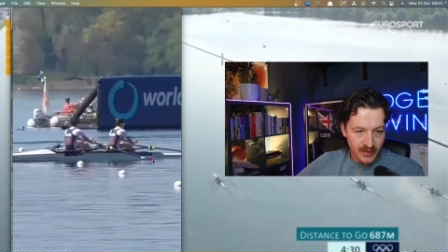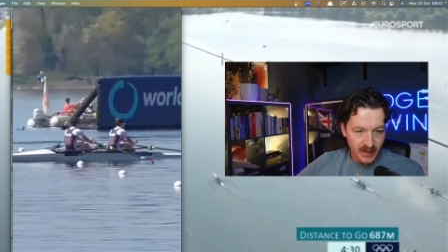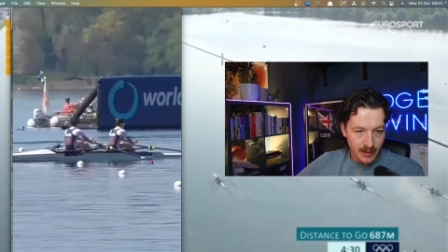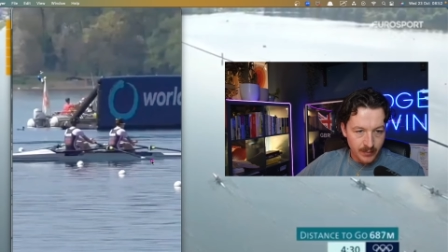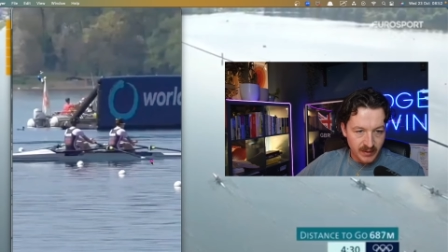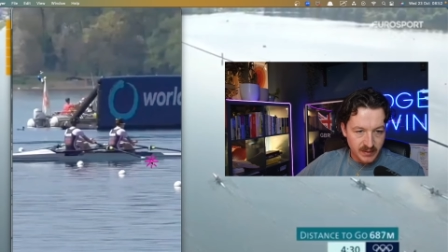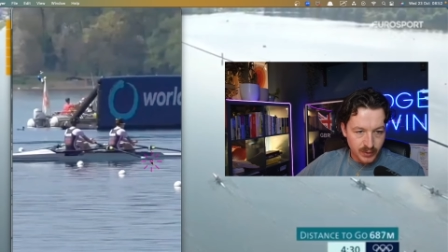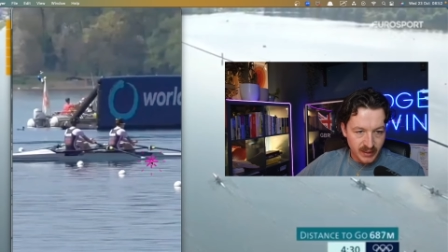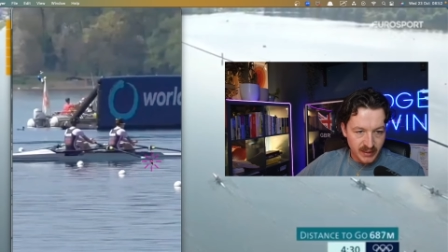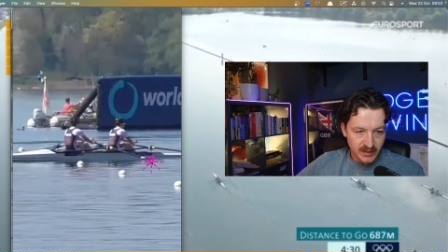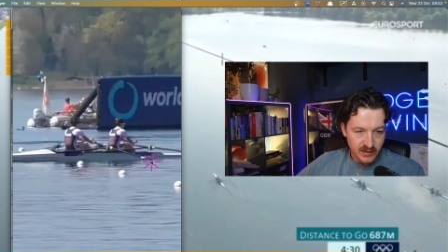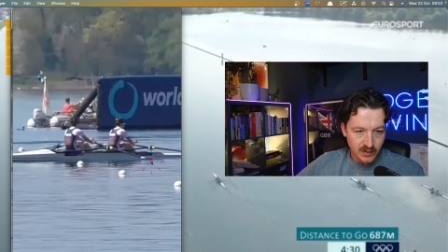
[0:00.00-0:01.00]
Emily's blade
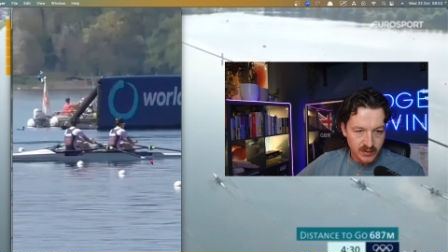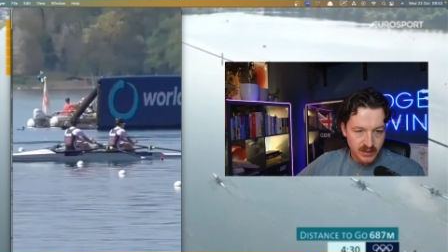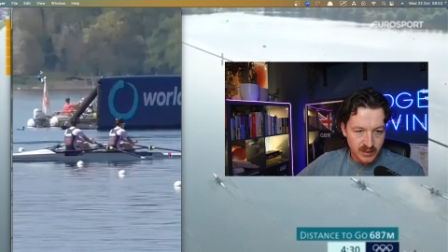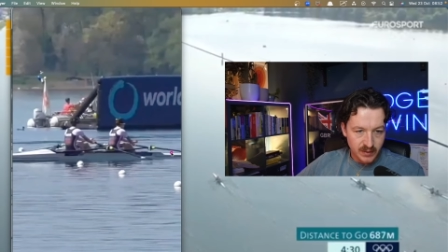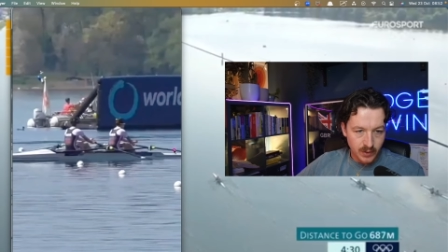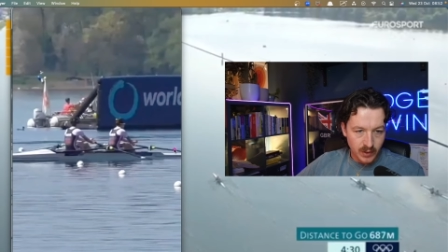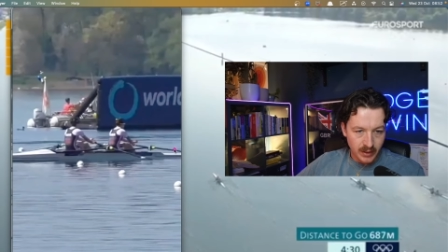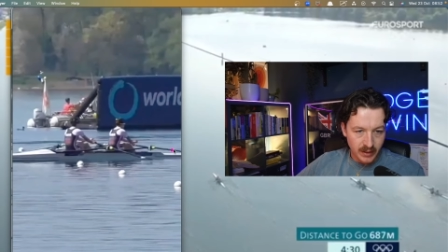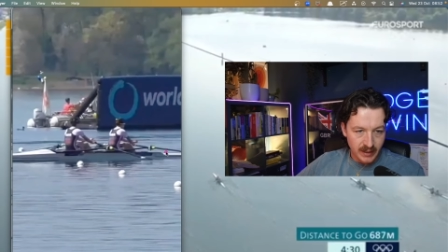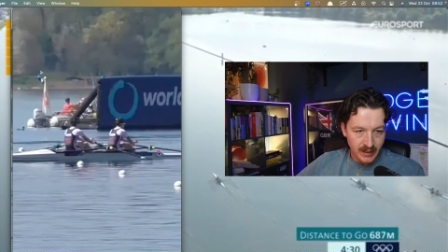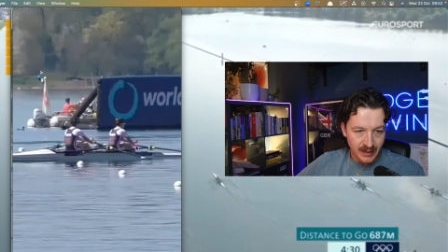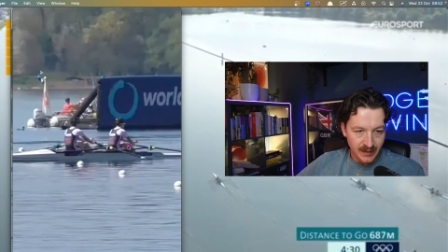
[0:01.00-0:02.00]
is closer to the water.
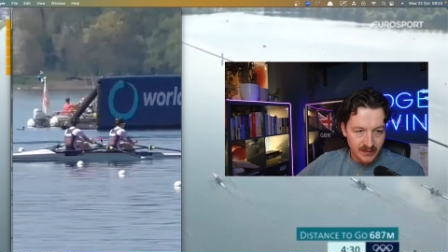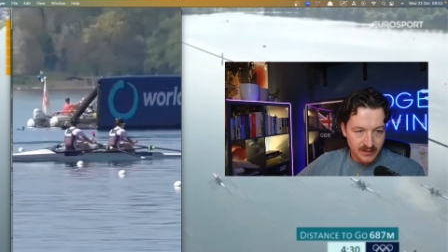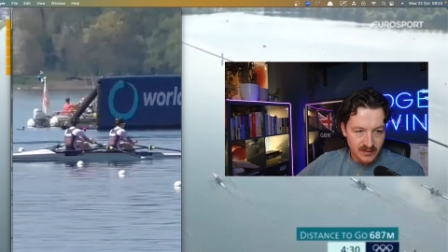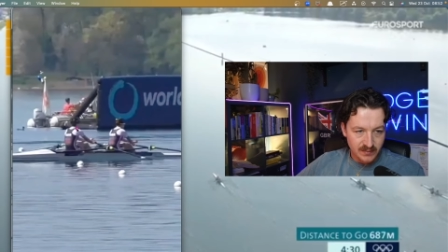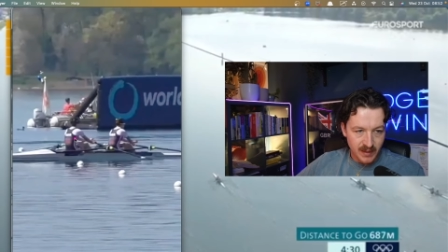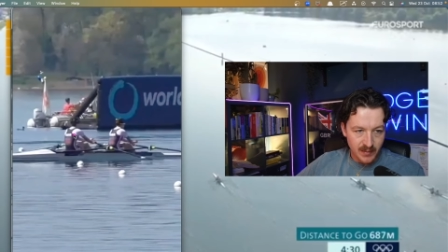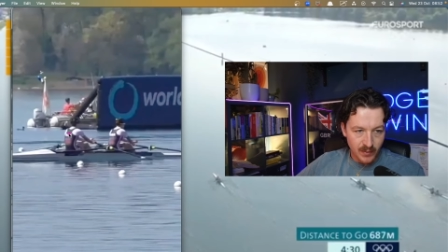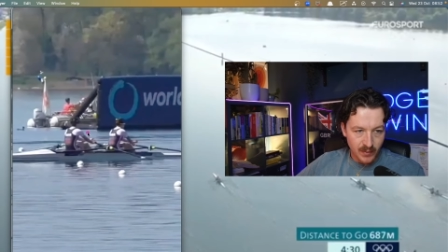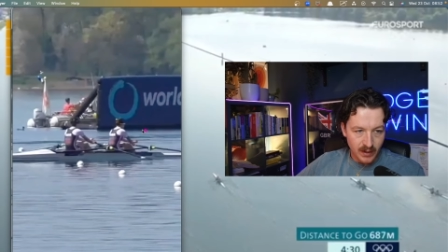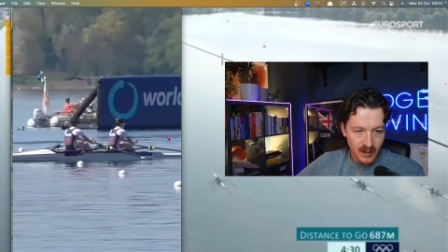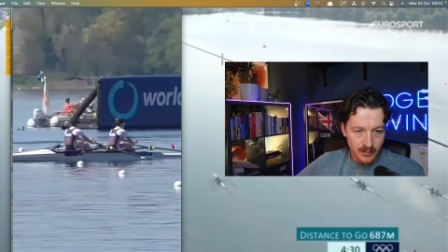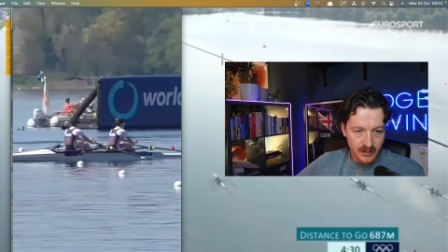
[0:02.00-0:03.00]
And again, this is maybe
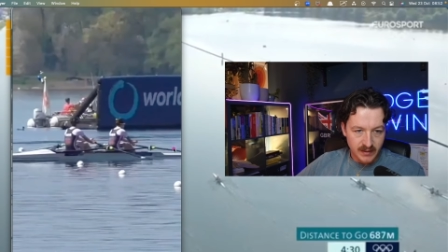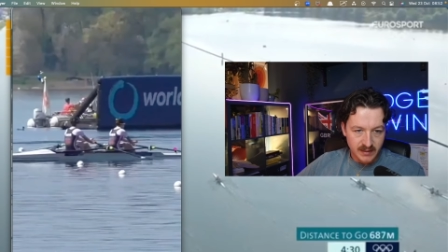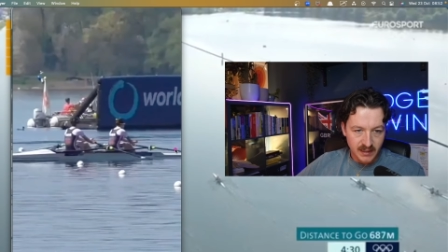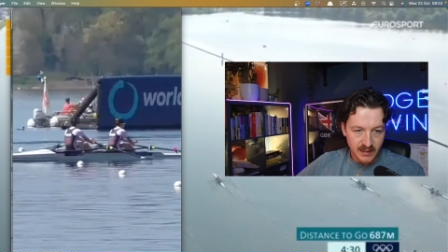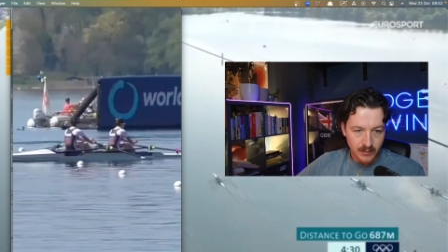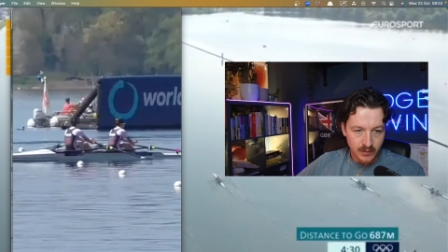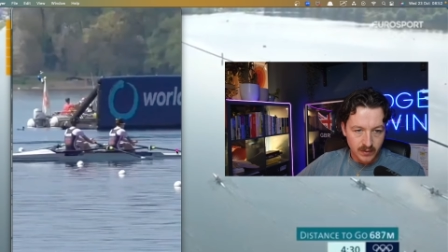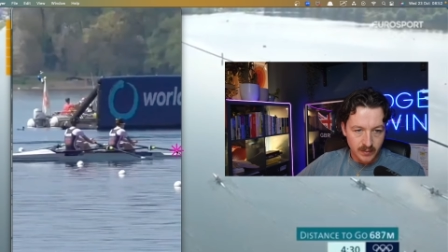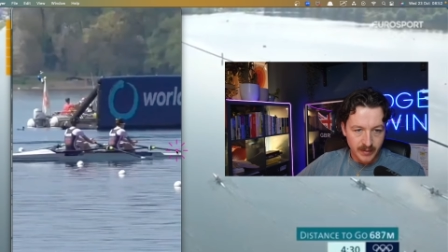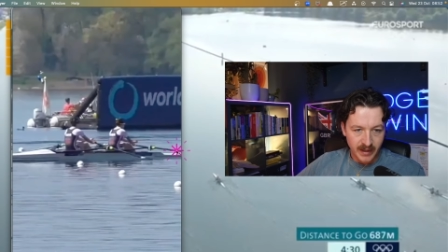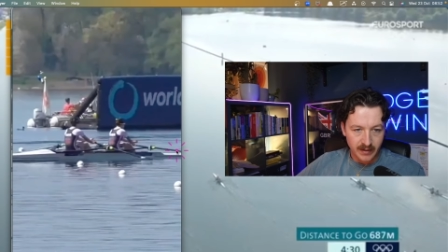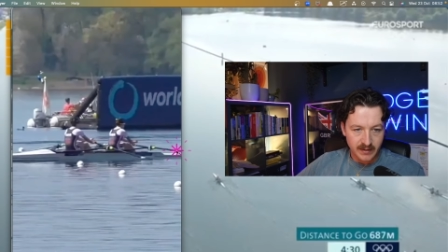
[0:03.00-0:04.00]
where Emily has taken more of the
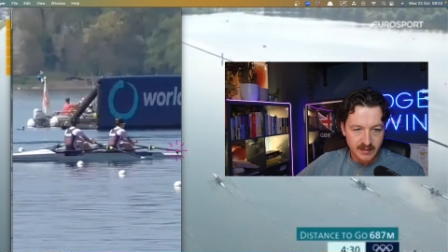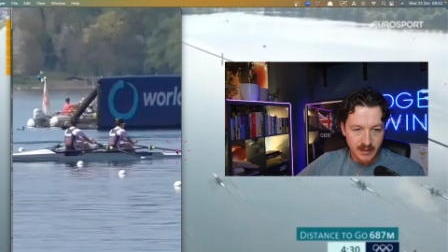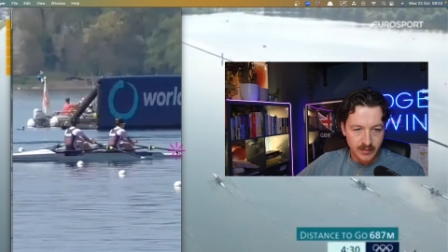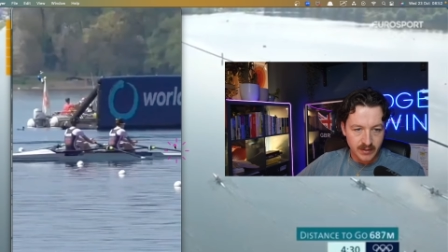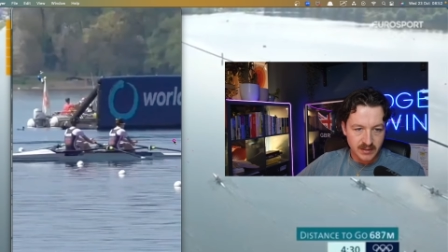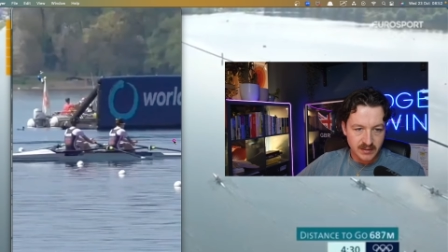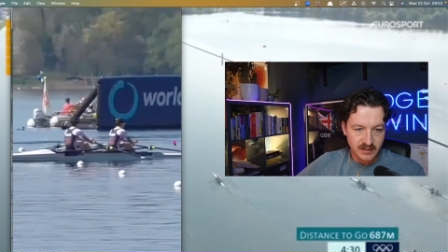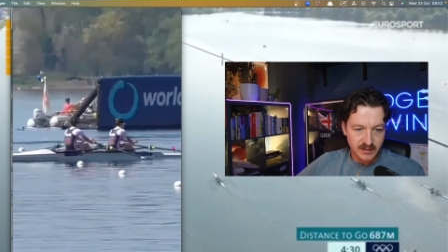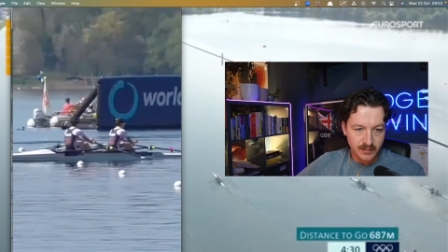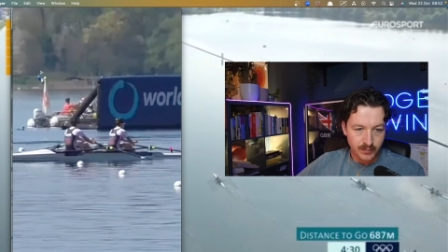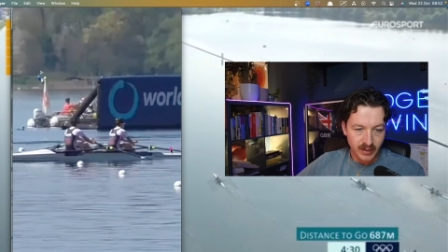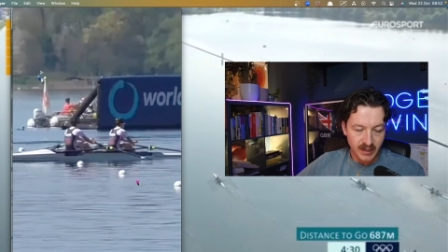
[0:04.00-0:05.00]
balance. Imogen's
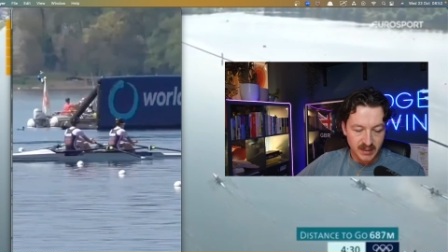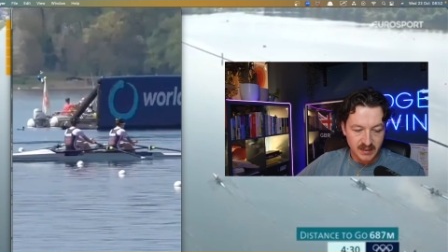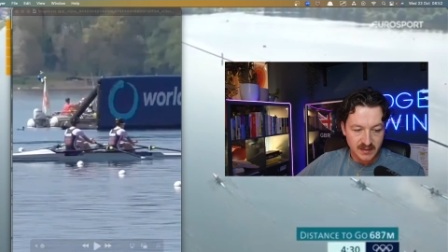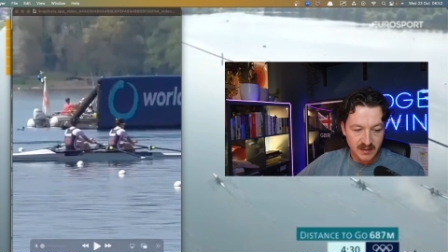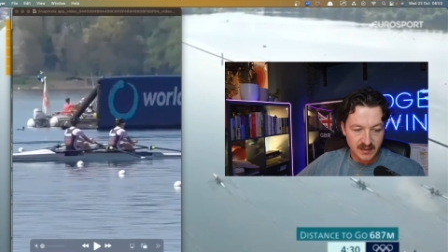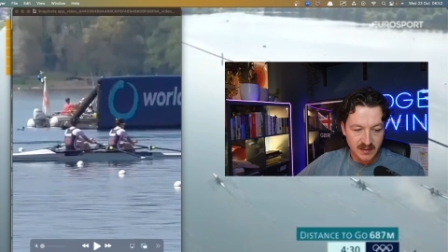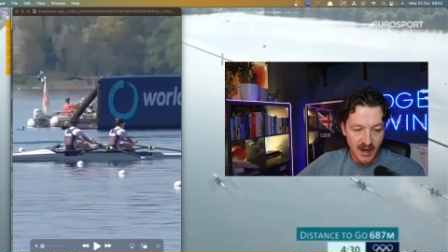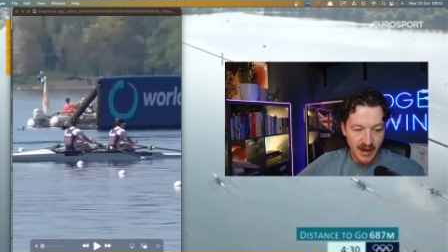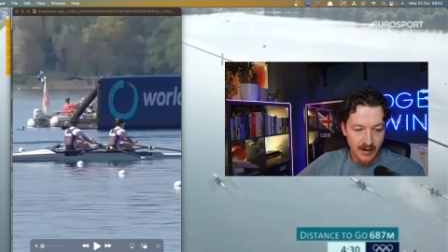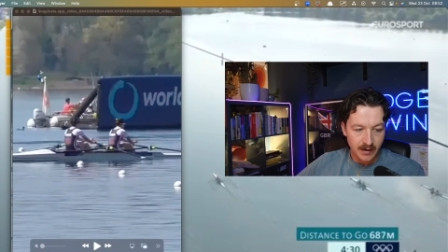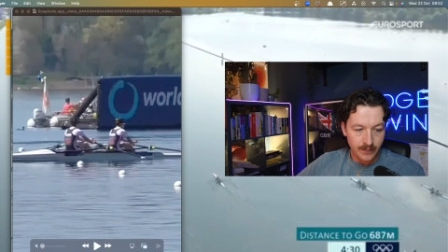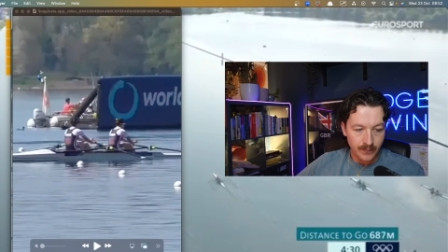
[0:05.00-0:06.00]
blade is
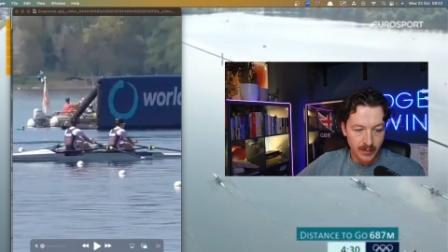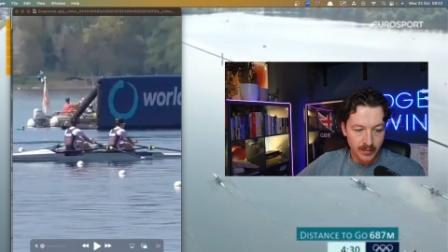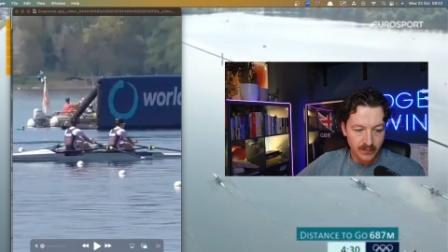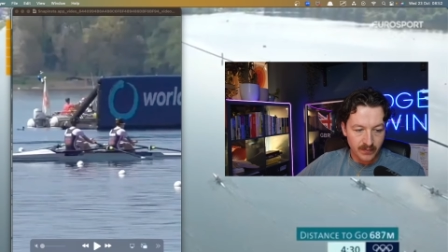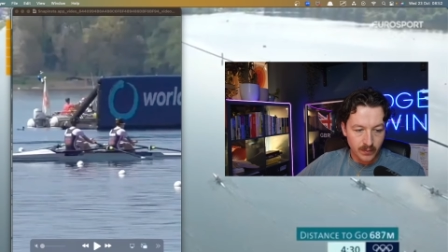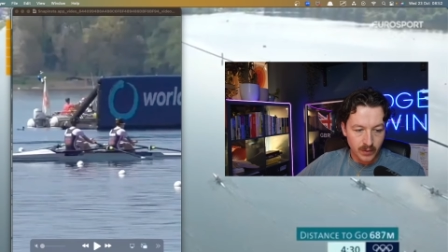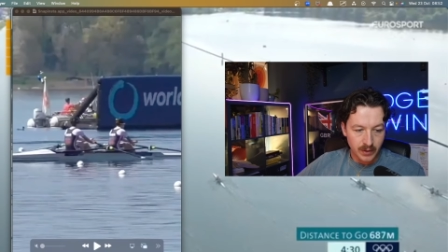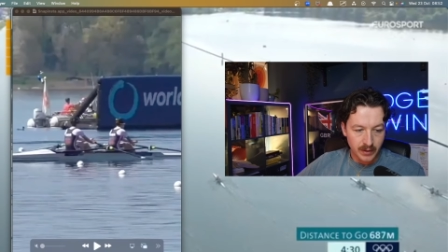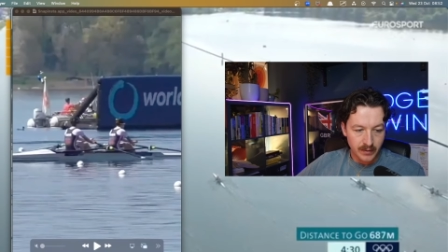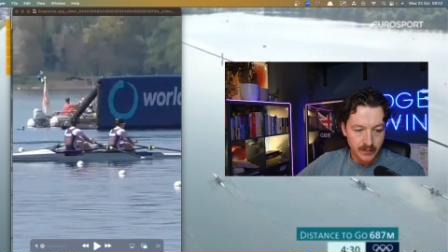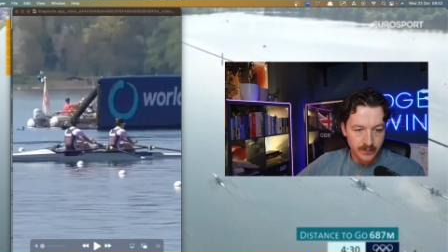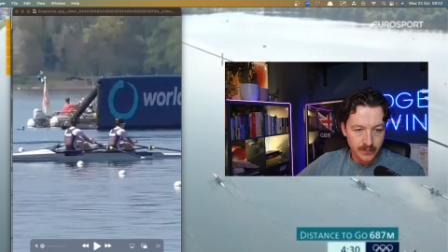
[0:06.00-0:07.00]
higher above the water.